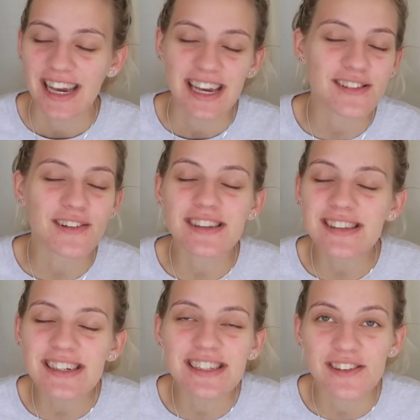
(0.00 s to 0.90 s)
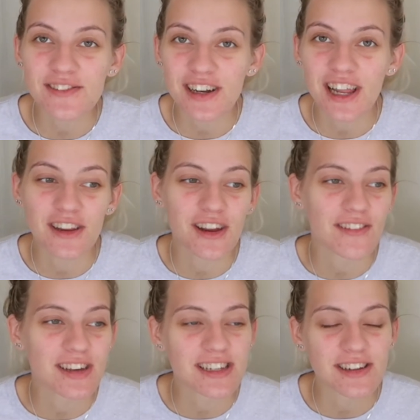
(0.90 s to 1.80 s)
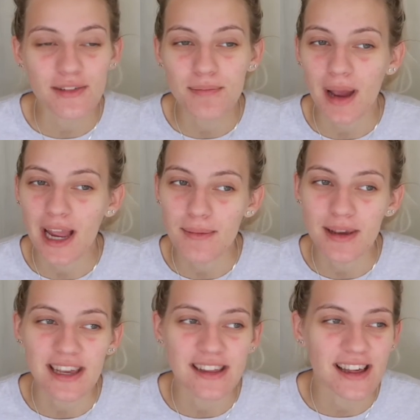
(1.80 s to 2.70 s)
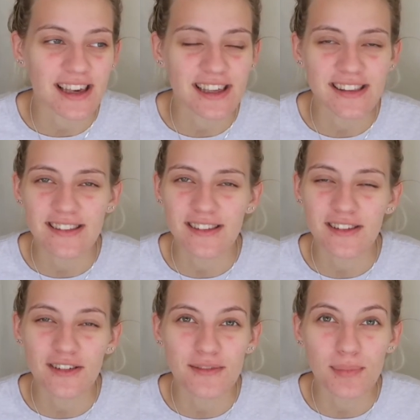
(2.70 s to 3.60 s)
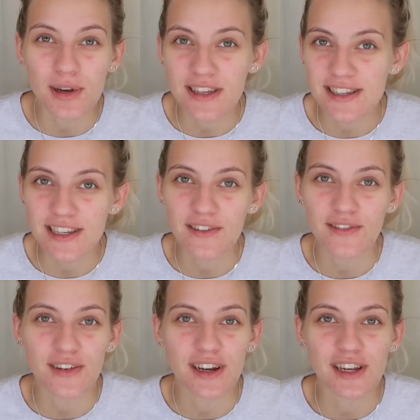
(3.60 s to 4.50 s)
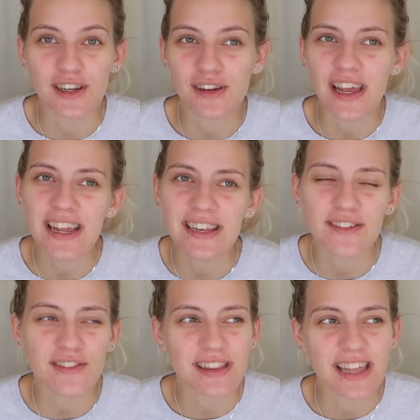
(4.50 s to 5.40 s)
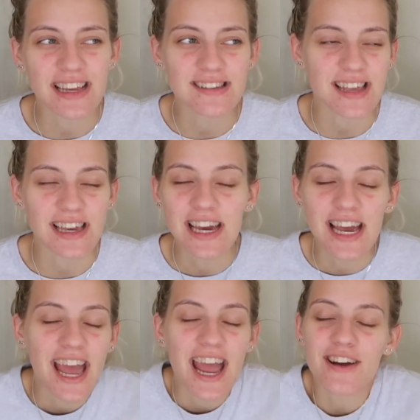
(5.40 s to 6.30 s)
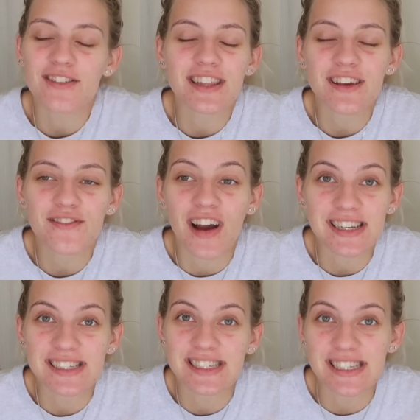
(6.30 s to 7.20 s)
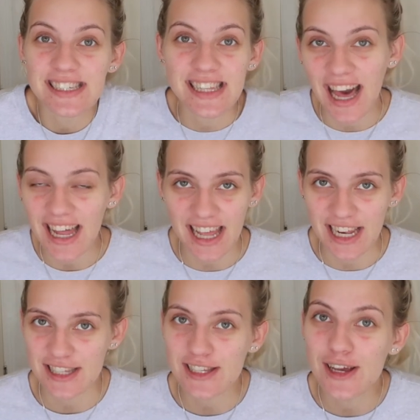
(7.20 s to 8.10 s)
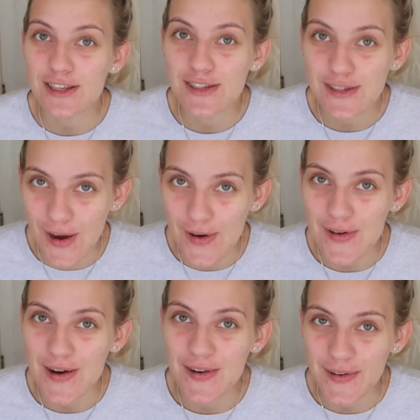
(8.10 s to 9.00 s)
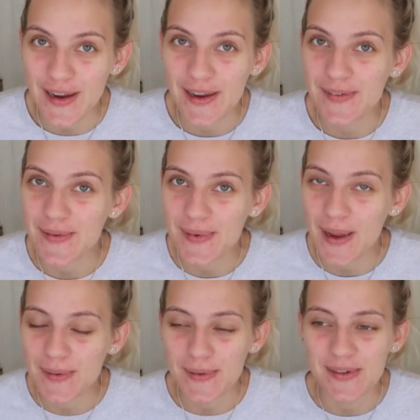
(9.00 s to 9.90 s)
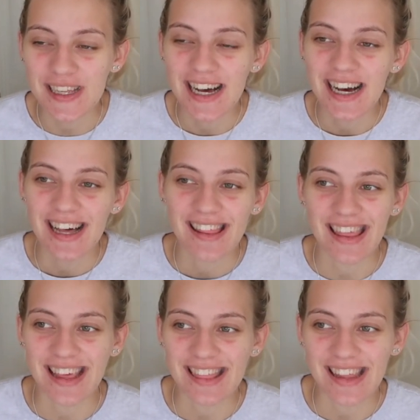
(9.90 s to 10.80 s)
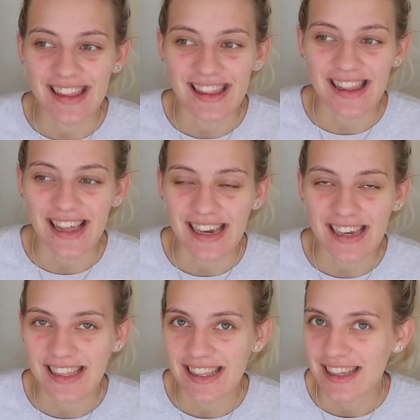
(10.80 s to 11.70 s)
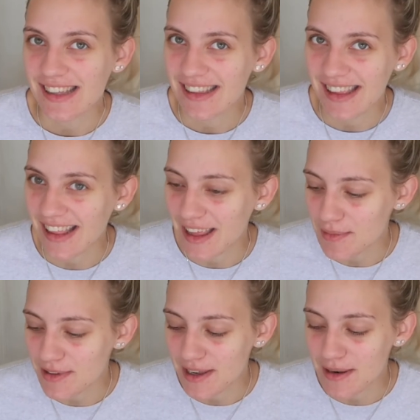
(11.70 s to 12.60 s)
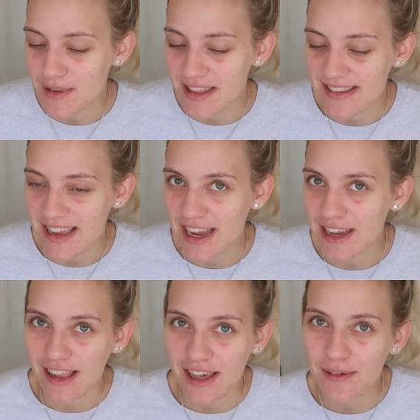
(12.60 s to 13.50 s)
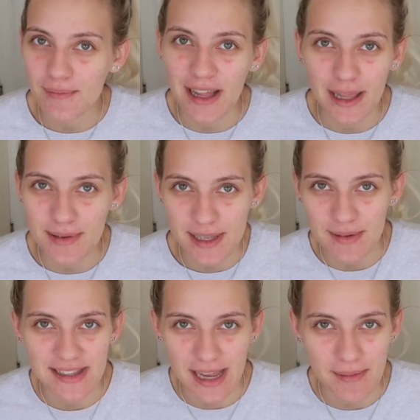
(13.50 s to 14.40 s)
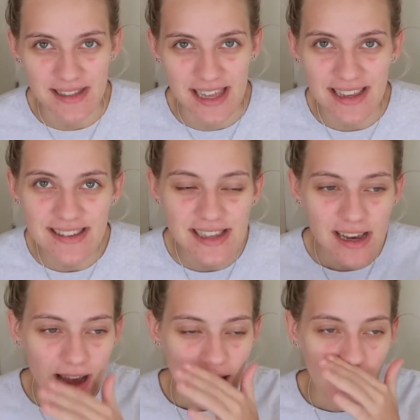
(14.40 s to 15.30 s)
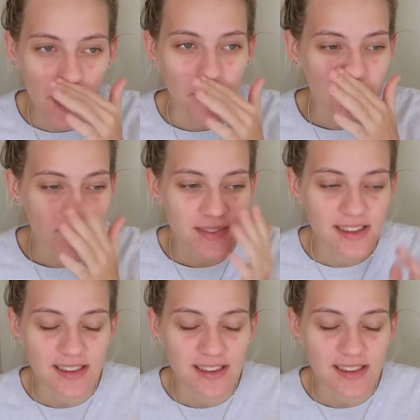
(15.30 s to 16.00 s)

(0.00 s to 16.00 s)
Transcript: it's honestly different and you're having a different baby like your bodies are different you eat different things like everything factors into that and it's so annoying when people think that like their labor's going to be the same like my labor's going to be the same as theirs um